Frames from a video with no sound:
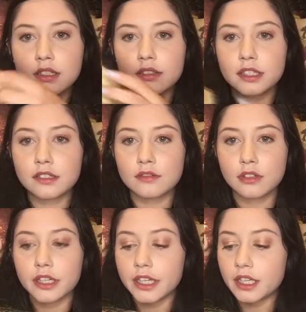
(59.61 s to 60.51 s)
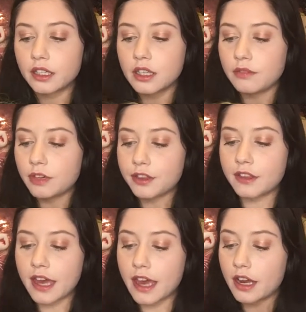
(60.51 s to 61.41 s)
So I store it with
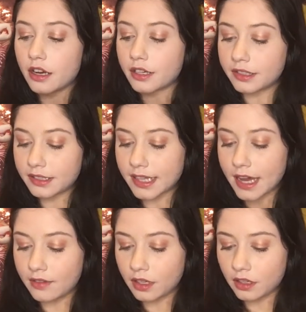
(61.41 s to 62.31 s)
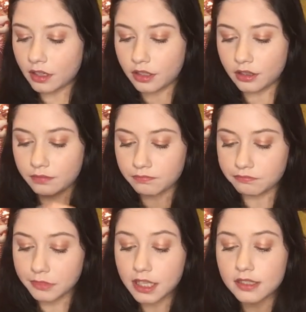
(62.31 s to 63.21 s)
the hair inside of it, and uh-oh.
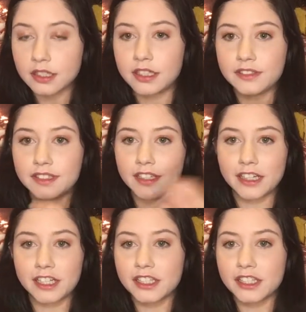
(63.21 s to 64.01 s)
See, that's what I said, like I